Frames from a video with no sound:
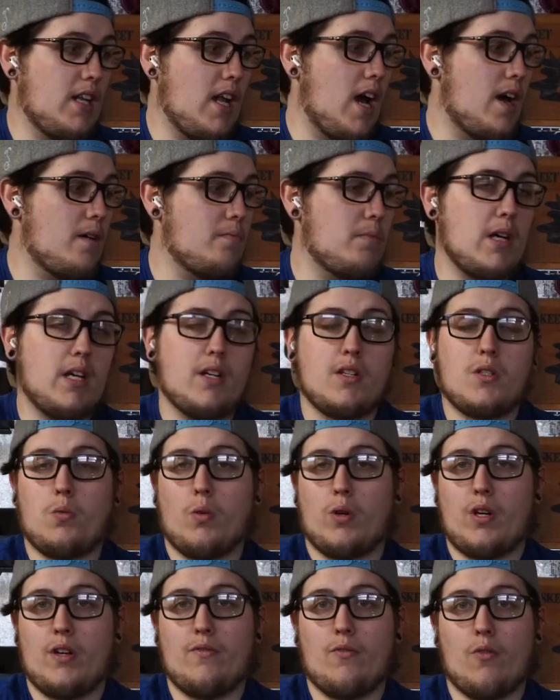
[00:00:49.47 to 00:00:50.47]
not being a
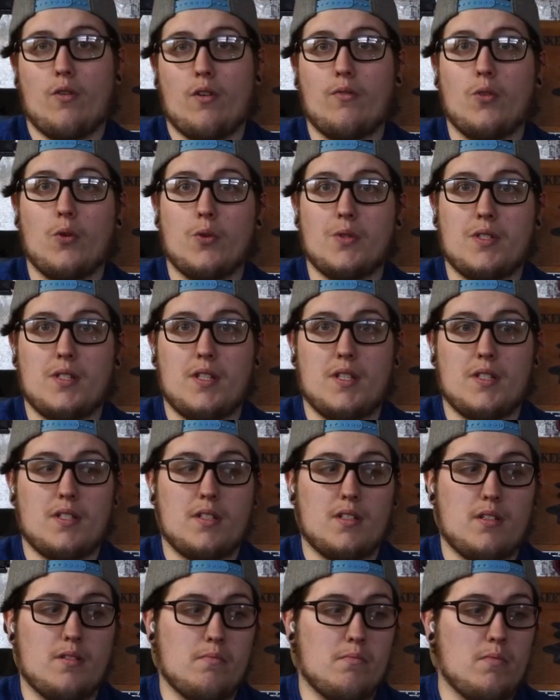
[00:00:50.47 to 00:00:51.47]
24-volt
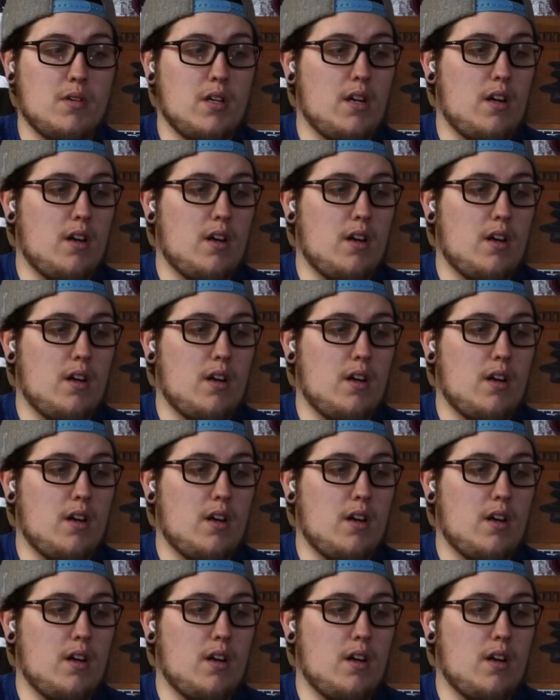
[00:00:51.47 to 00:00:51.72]
system.